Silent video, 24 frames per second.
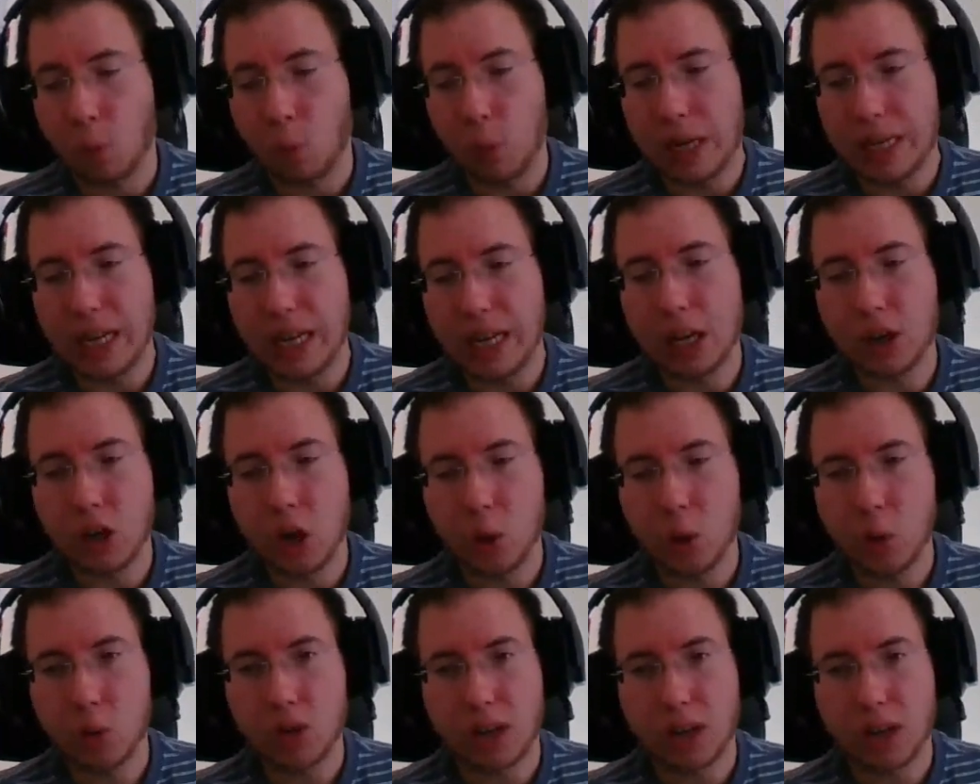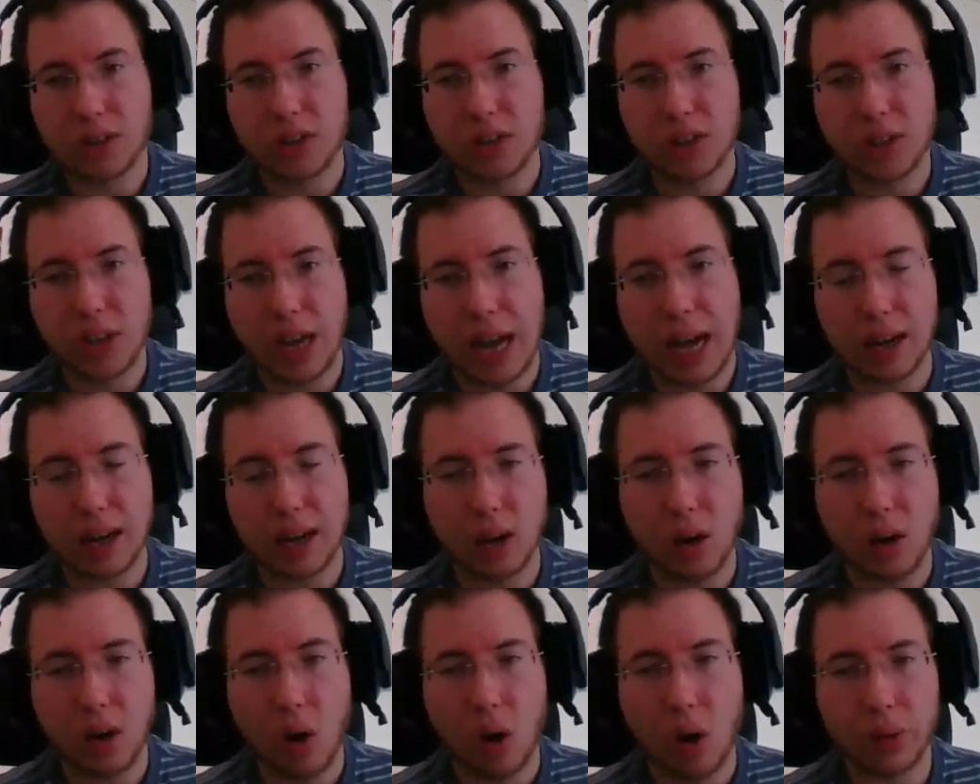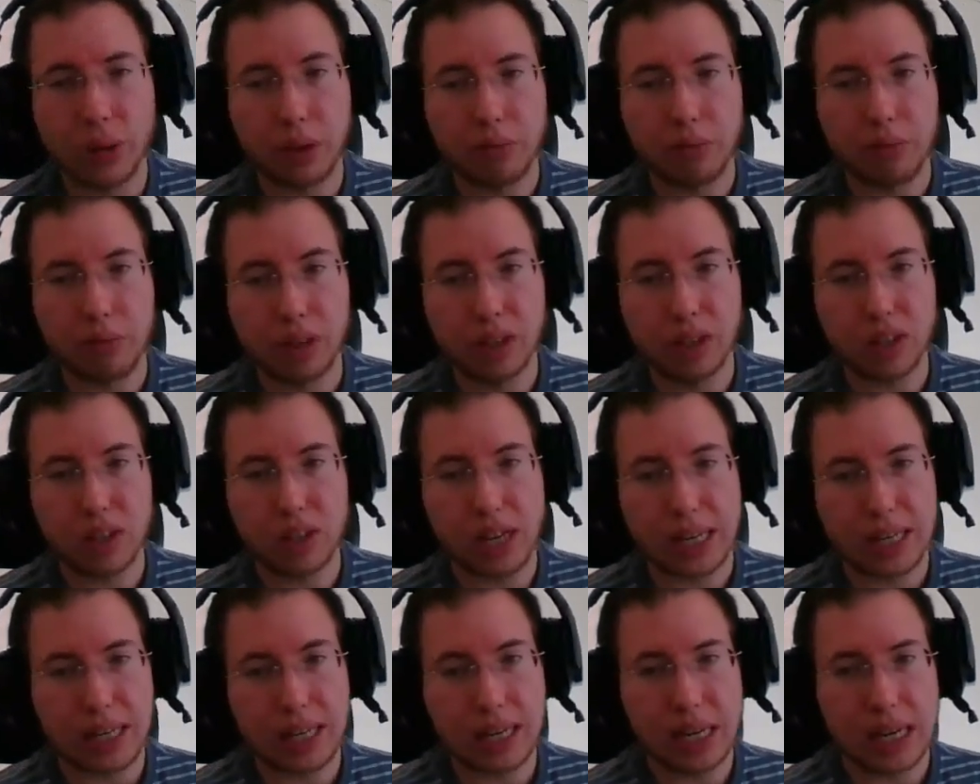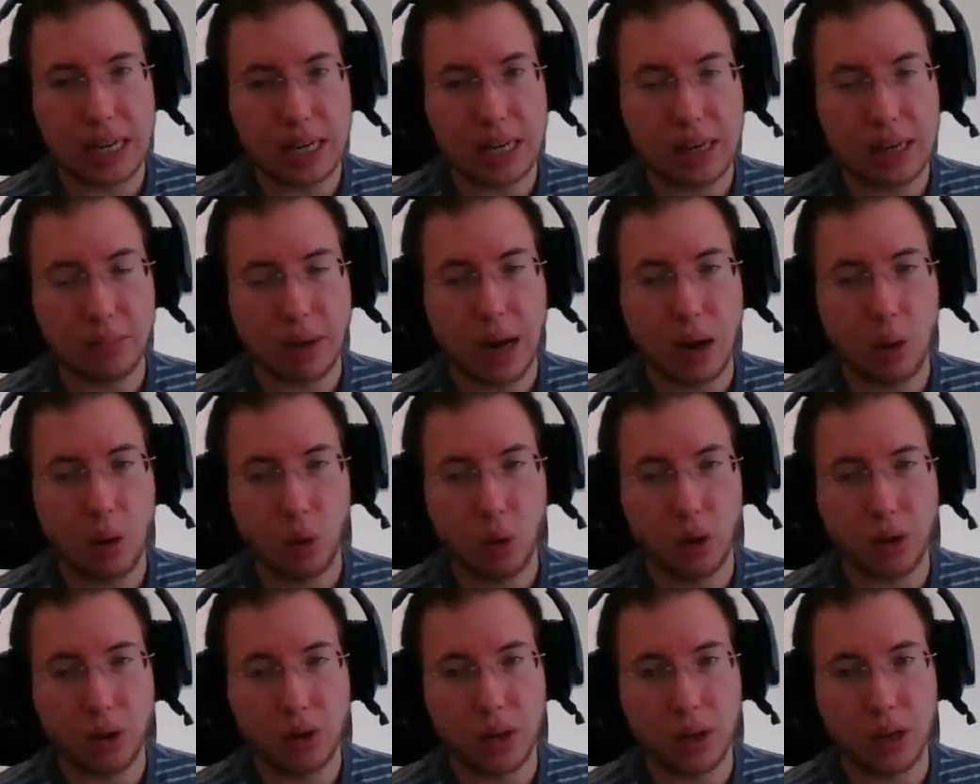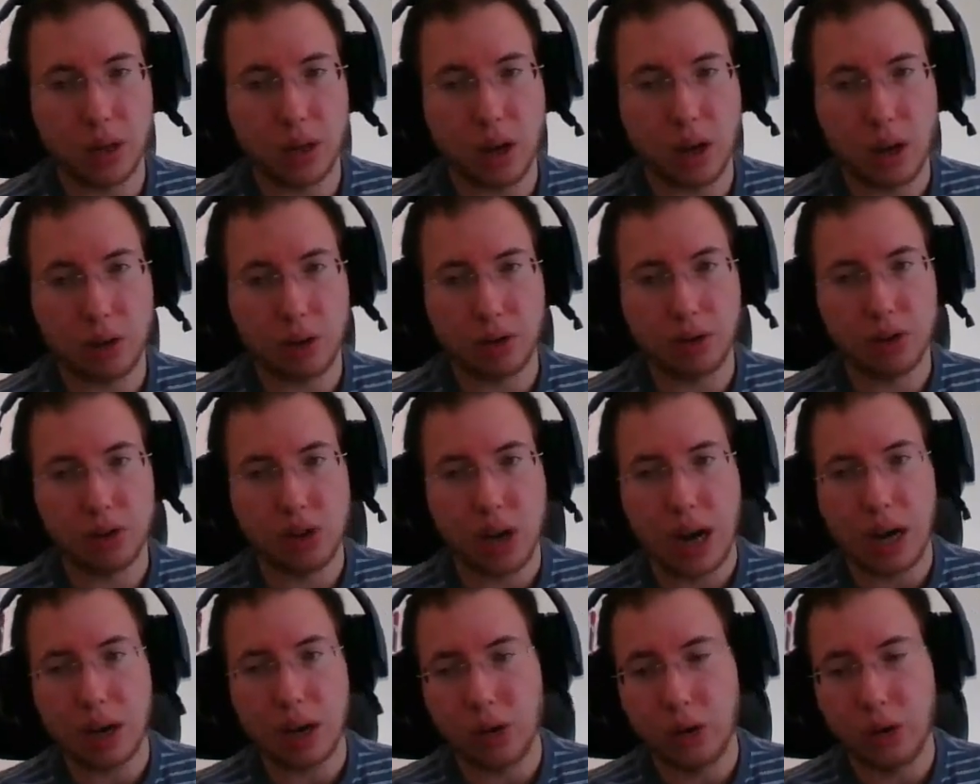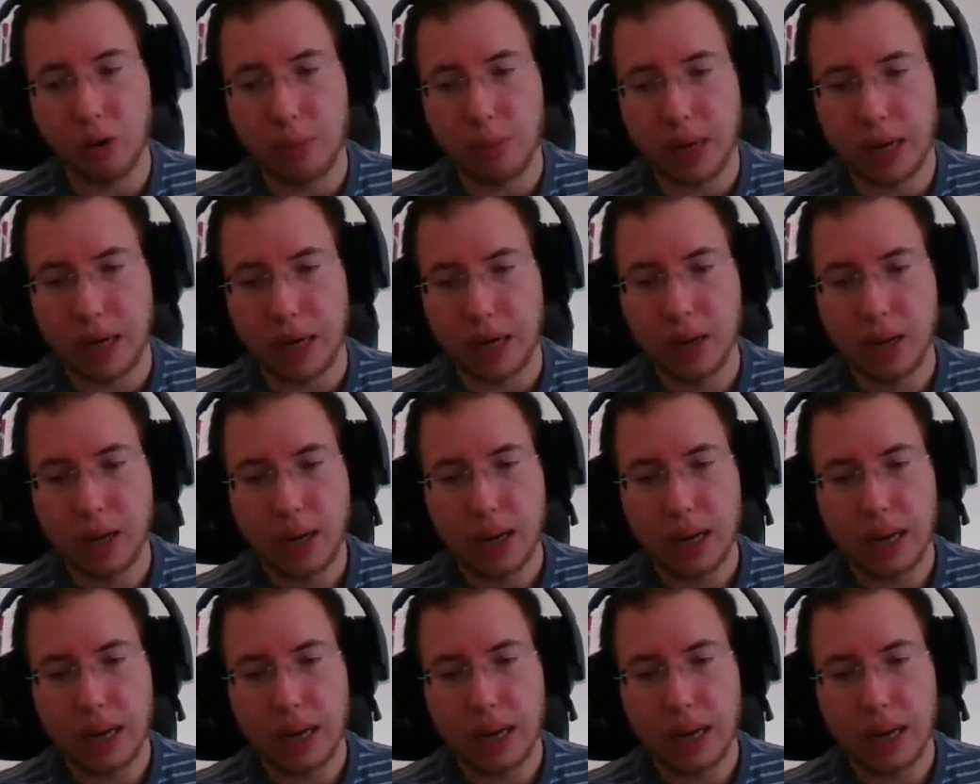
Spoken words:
We did use Asana on the real estate team I worked in under John Newman,